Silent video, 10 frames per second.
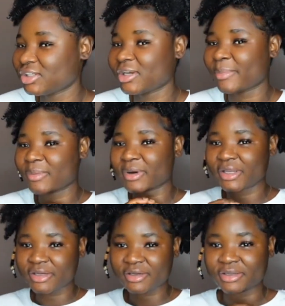I put my
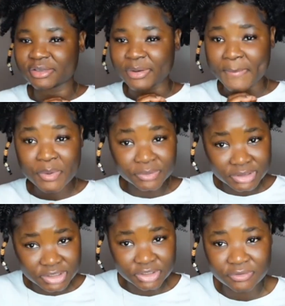hair in a
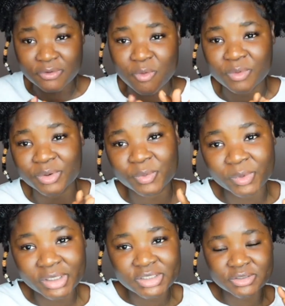ponytail for 1
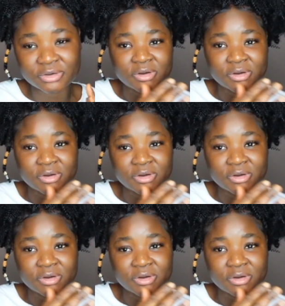week, so